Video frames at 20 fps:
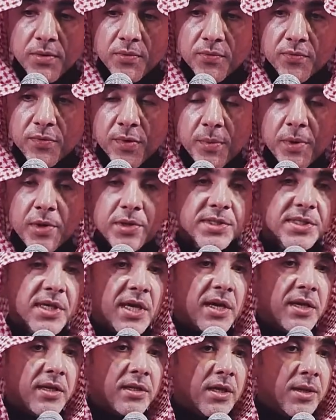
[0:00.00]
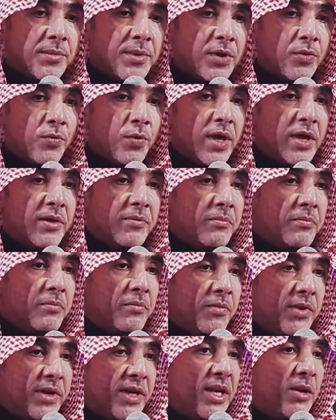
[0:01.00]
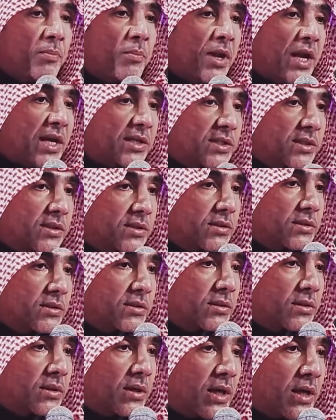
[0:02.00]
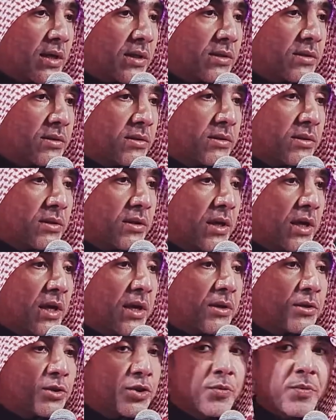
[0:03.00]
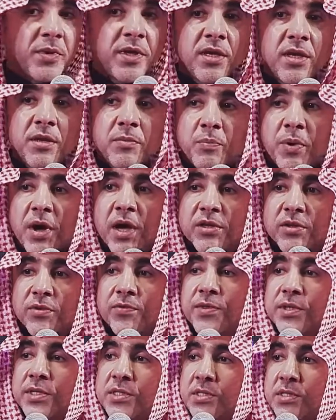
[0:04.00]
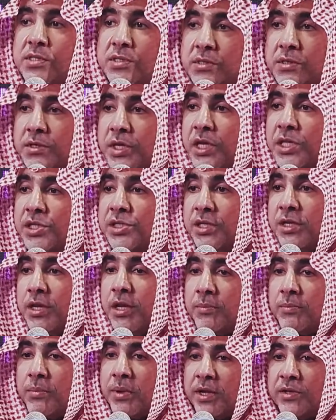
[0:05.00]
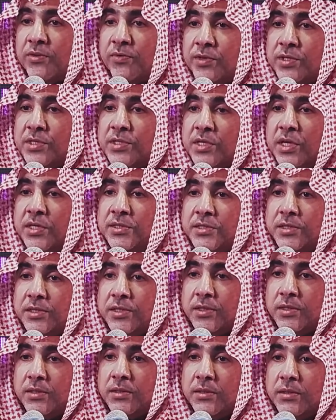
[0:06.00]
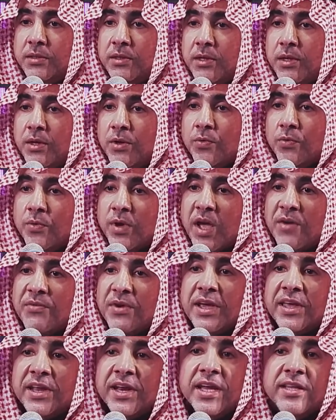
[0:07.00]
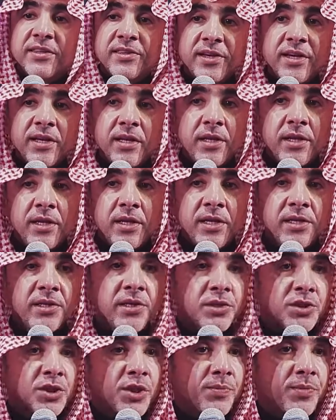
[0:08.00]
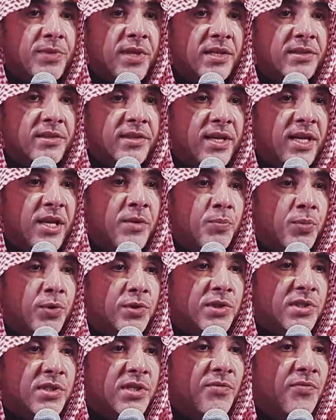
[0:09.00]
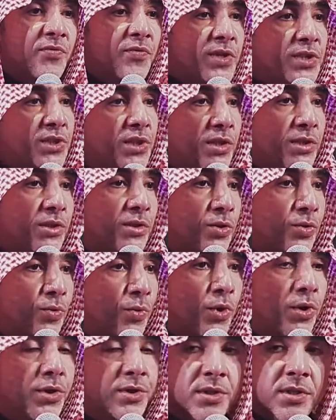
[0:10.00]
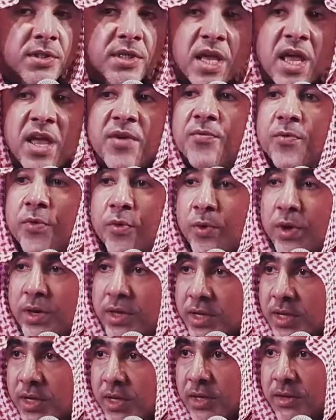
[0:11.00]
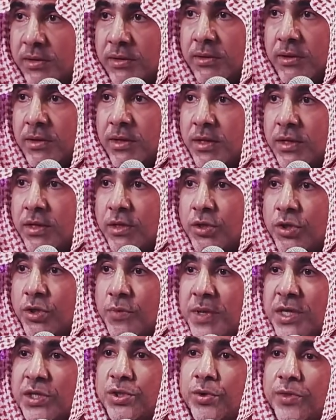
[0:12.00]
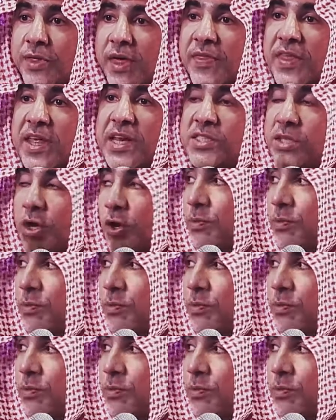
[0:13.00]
From our side, I mean, we are really blessed and to be part of this nation and part of this country. We have a great leadership that really puts a vision towards everyone here to make sure that there is an